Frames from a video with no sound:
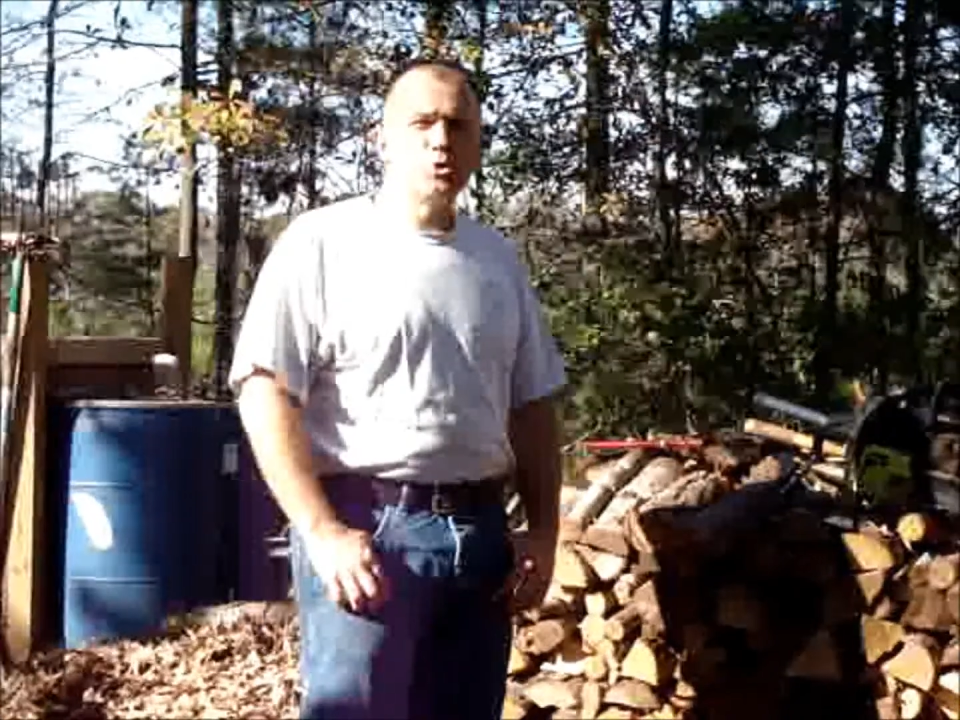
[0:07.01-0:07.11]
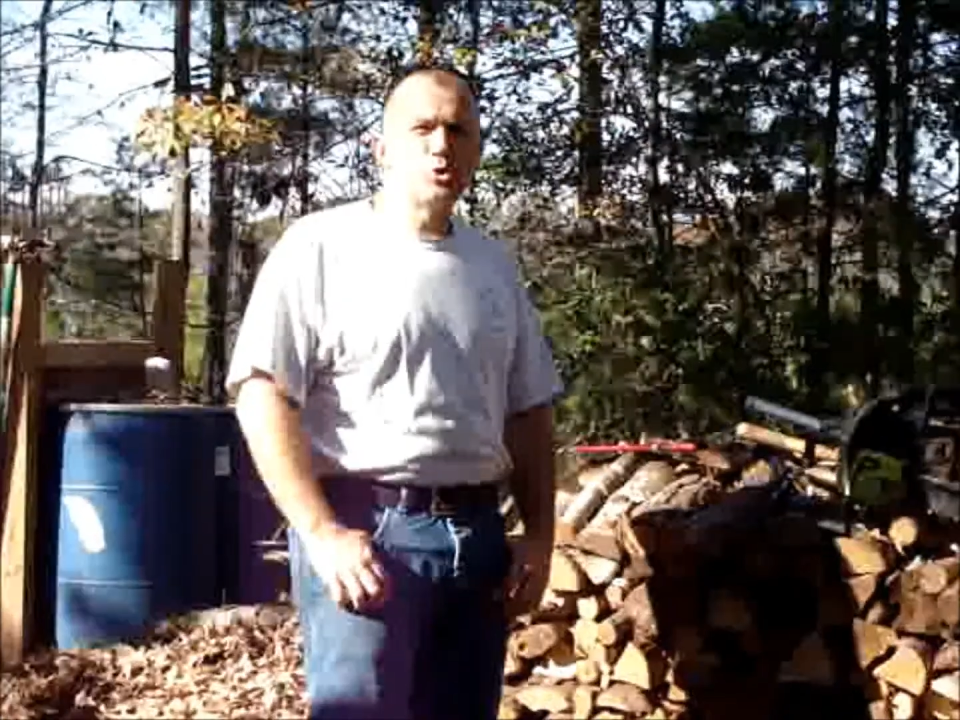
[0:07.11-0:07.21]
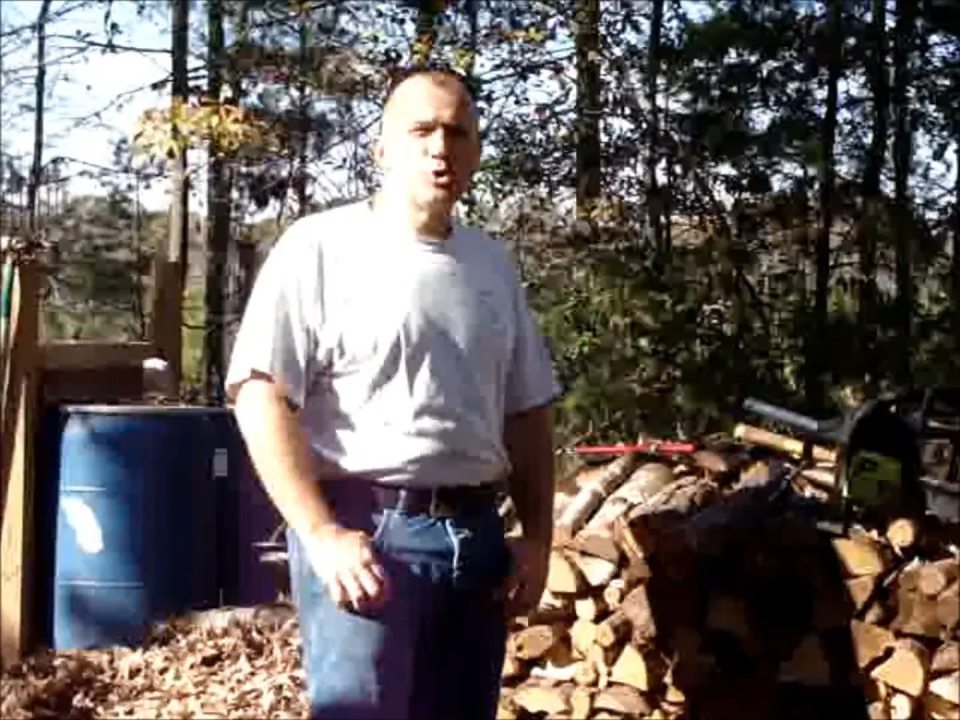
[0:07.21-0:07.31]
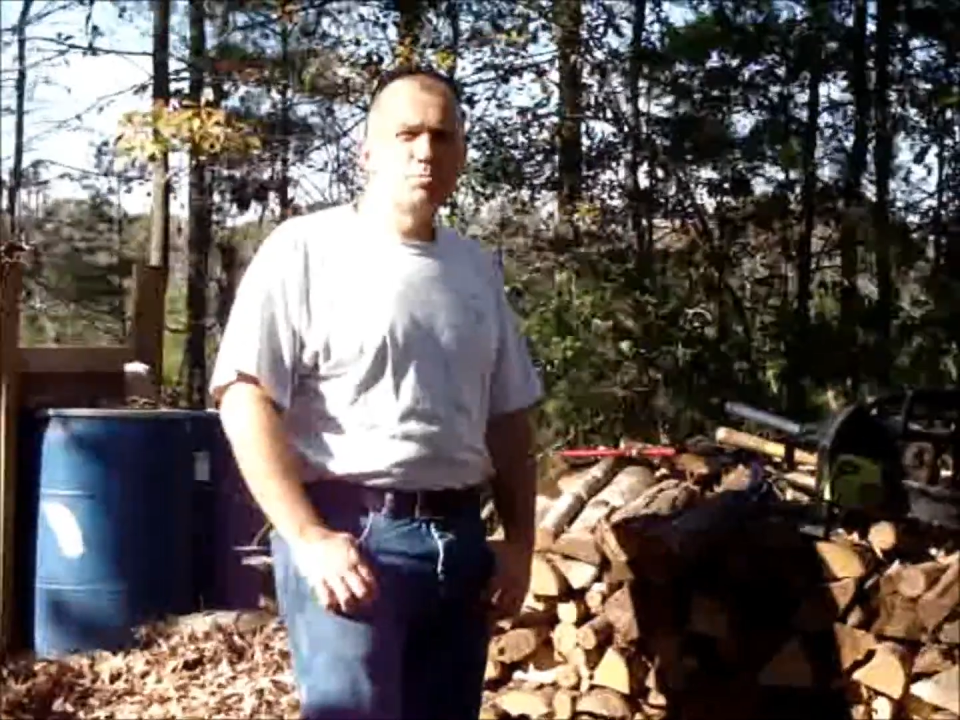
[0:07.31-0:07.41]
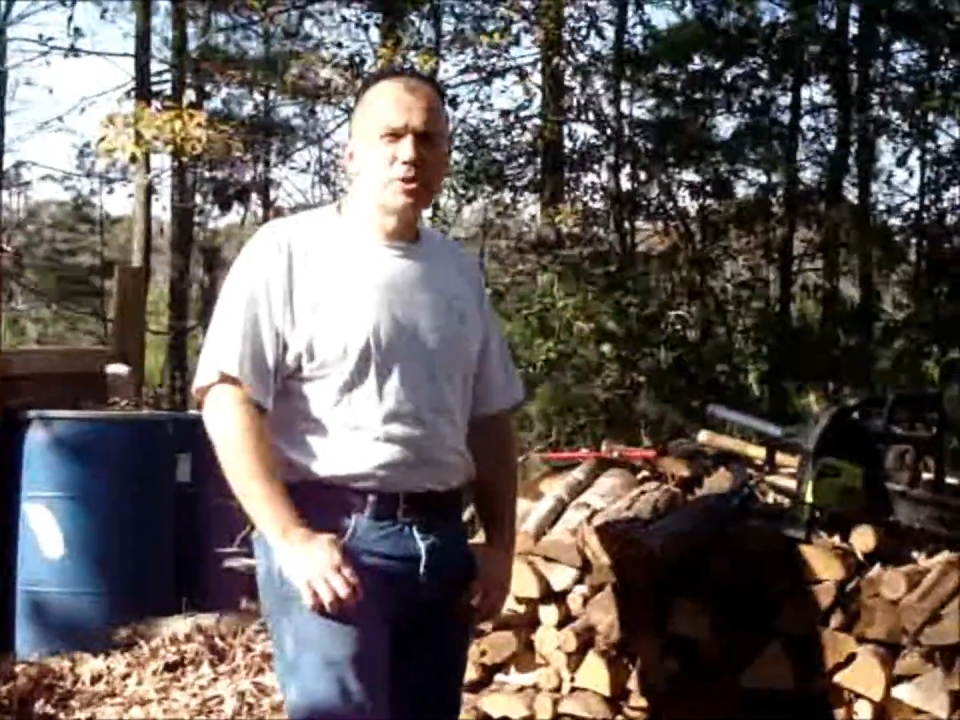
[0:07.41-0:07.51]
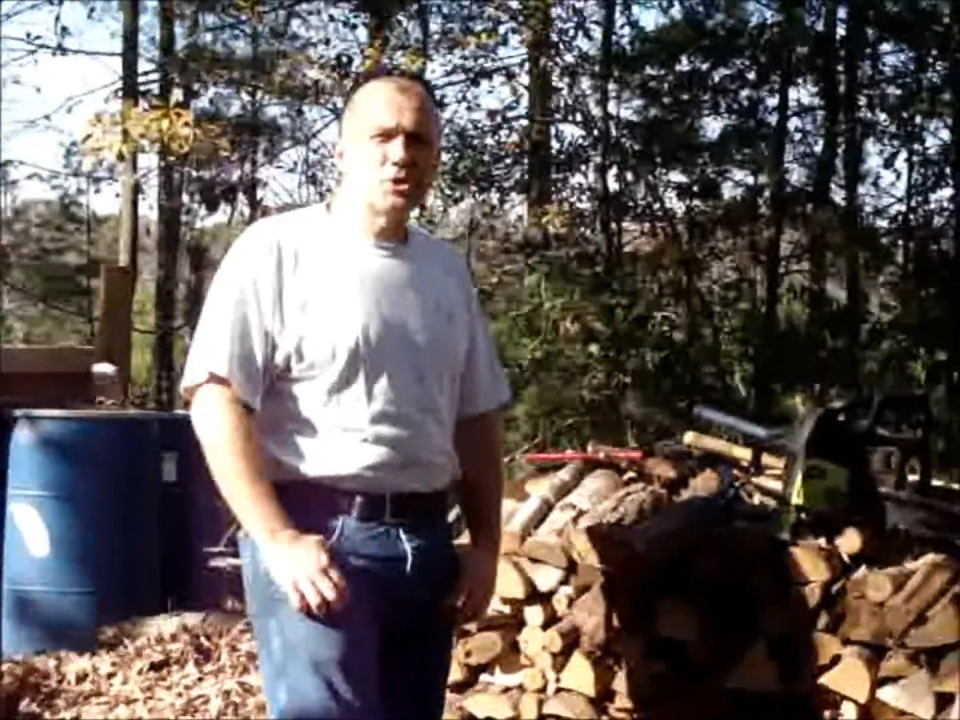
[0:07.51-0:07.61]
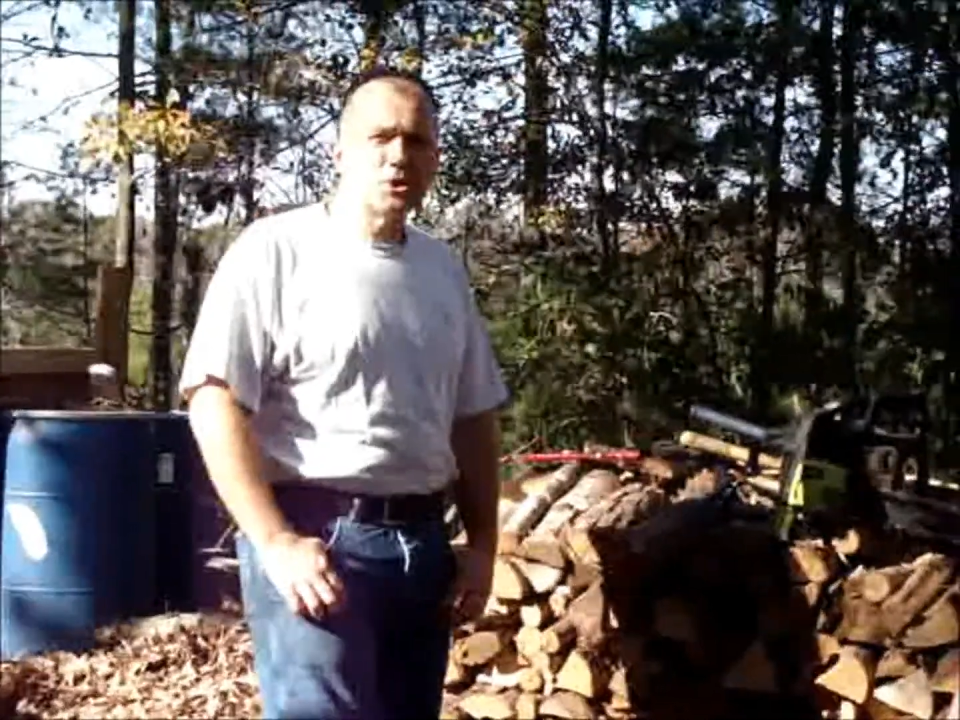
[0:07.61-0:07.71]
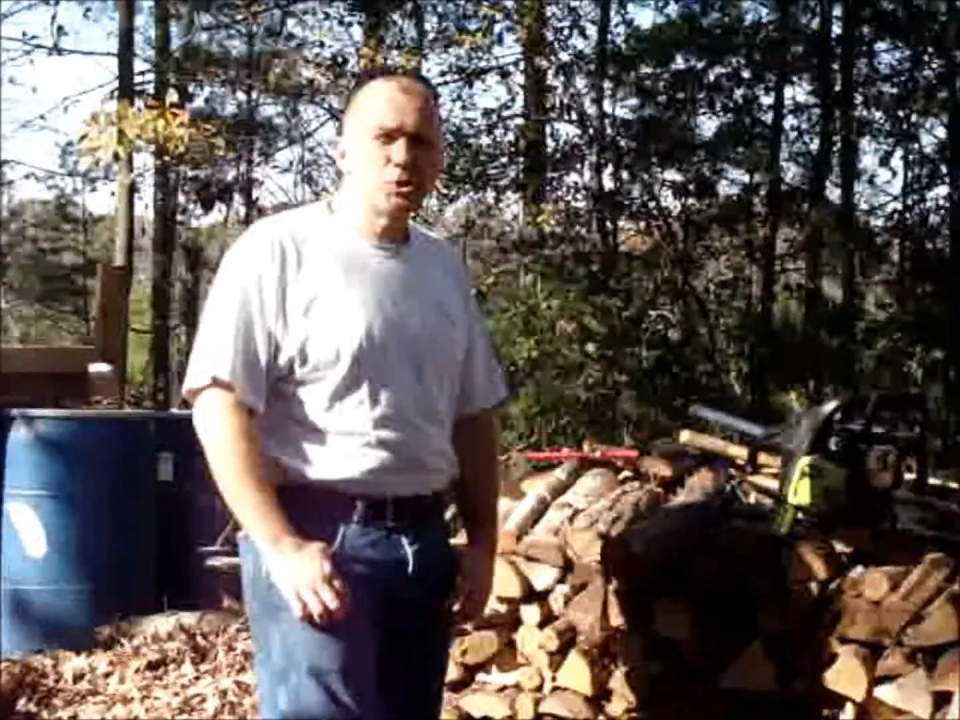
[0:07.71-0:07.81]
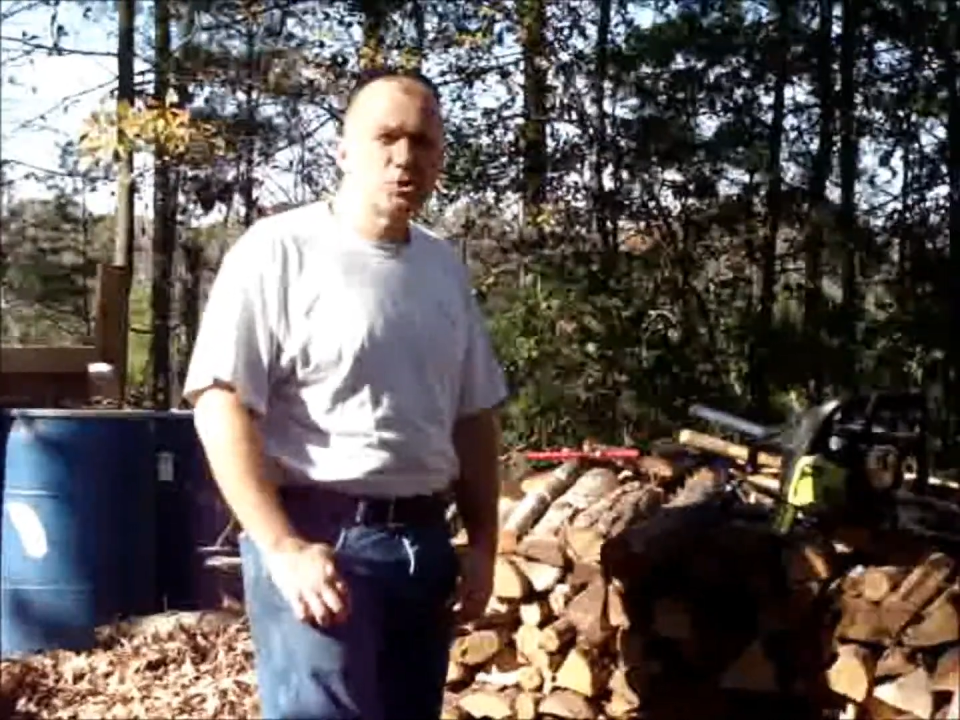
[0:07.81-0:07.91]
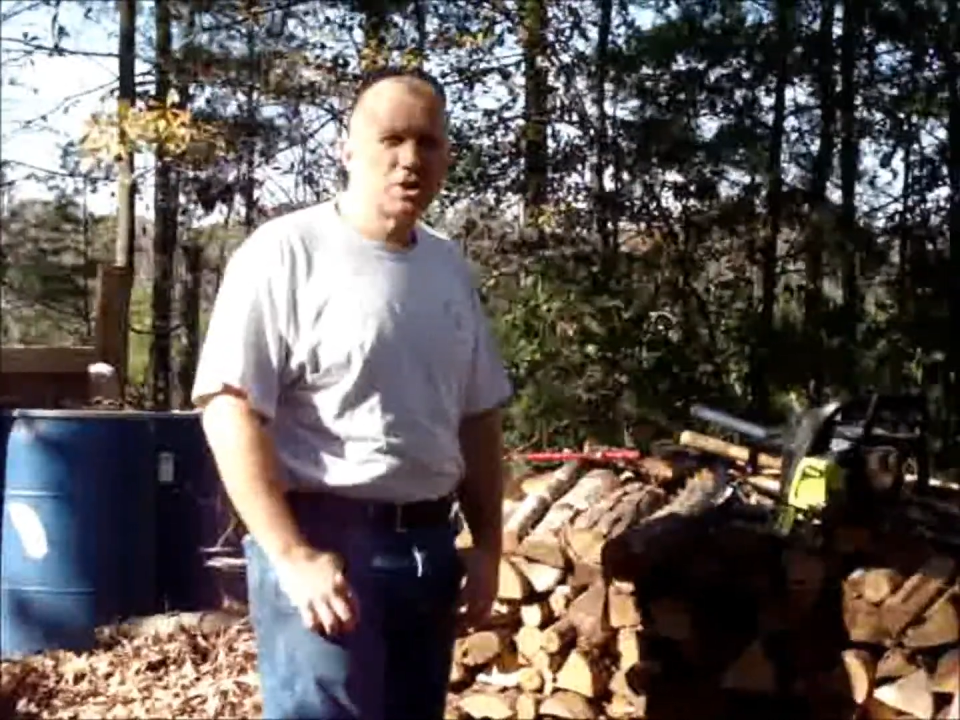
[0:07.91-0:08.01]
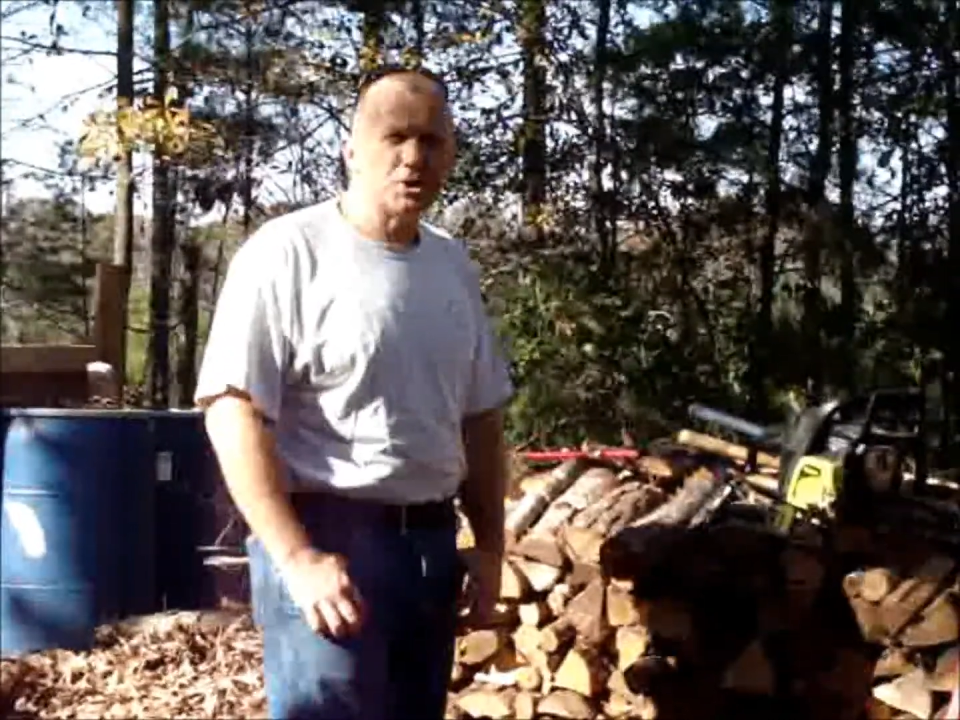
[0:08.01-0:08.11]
YouTube,